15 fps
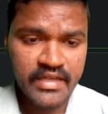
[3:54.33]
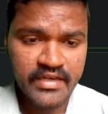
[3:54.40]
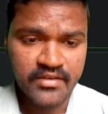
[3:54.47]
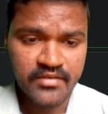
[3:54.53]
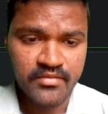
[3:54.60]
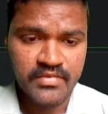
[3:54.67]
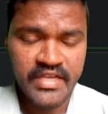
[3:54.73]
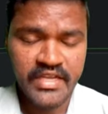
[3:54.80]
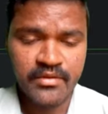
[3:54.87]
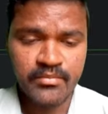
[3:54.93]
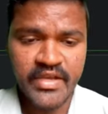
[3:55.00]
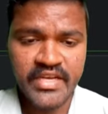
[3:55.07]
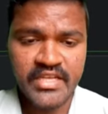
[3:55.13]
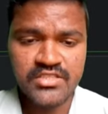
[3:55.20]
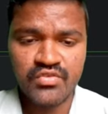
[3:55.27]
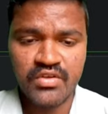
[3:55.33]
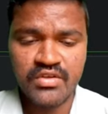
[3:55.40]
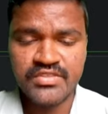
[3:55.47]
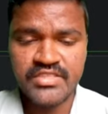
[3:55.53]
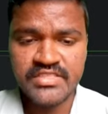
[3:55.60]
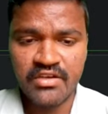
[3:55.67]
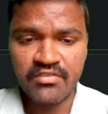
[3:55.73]
10 minus
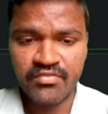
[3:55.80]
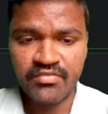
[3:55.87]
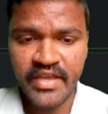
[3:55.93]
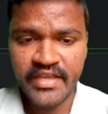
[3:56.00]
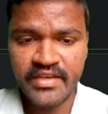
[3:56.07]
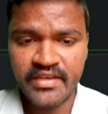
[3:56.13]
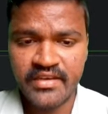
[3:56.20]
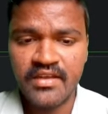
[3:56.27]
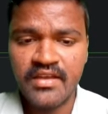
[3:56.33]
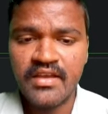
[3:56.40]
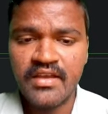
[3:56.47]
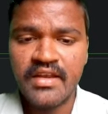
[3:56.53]
1 which is of 9,